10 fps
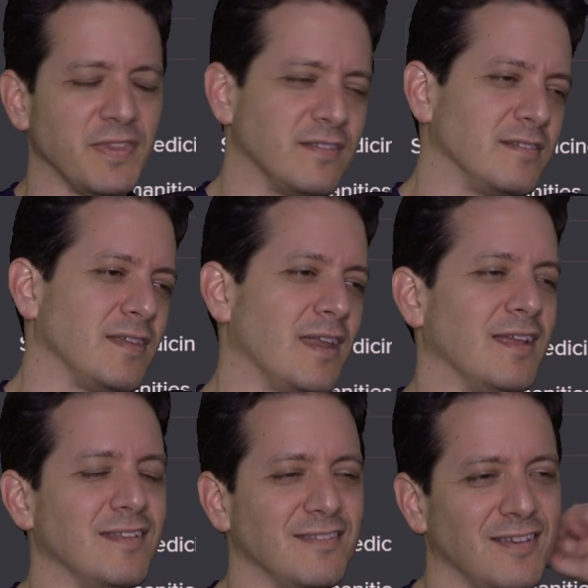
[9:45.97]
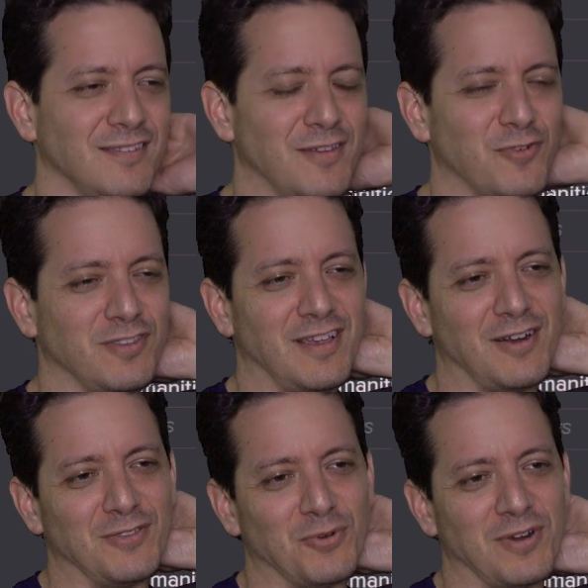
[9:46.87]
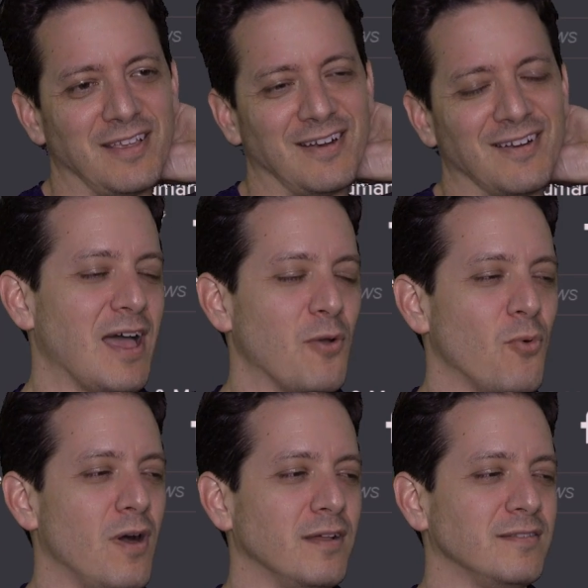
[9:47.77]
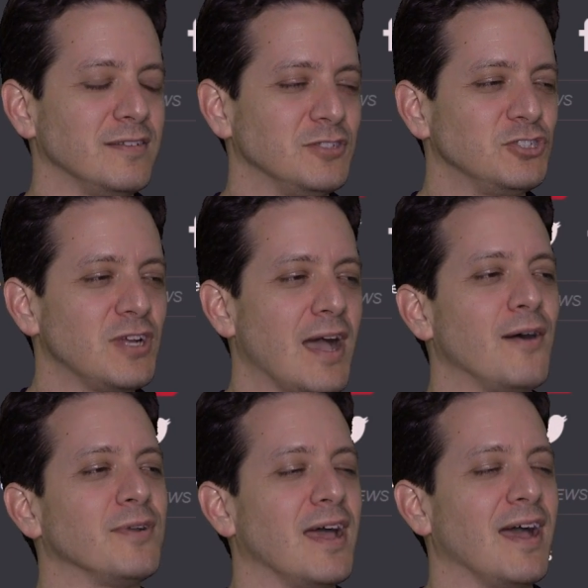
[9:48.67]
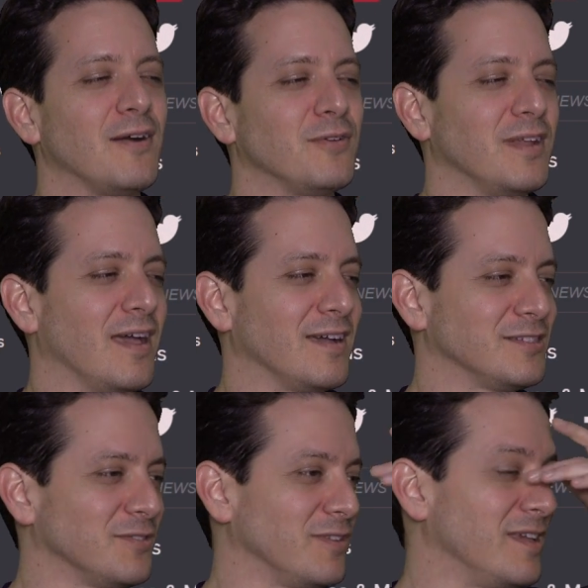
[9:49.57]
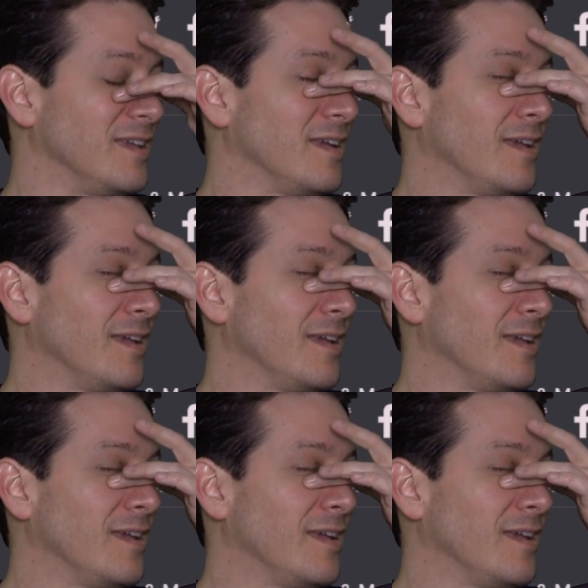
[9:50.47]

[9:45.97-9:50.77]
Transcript: This is getting into different territory here. I want to shout out, actually.